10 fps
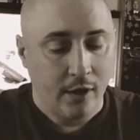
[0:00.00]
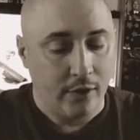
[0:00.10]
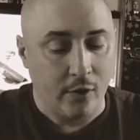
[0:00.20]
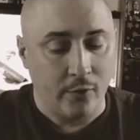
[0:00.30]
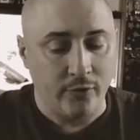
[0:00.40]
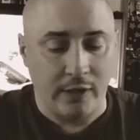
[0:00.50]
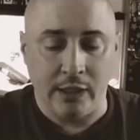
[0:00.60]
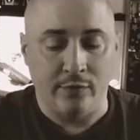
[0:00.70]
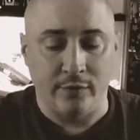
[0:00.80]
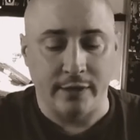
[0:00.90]
Those
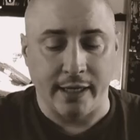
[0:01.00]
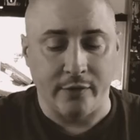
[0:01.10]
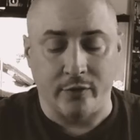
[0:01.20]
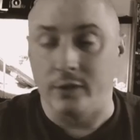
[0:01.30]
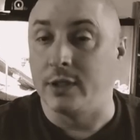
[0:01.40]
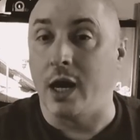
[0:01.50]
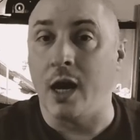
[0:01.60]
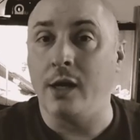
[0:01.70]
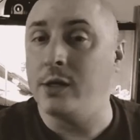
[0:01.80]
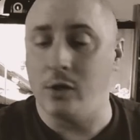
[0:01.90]
evil days are
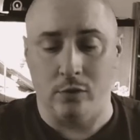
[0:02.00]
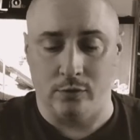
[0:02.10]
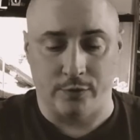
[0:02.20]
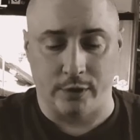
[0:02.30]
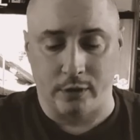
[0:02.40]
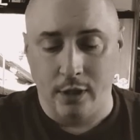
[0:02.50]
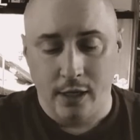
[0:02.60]
gone over.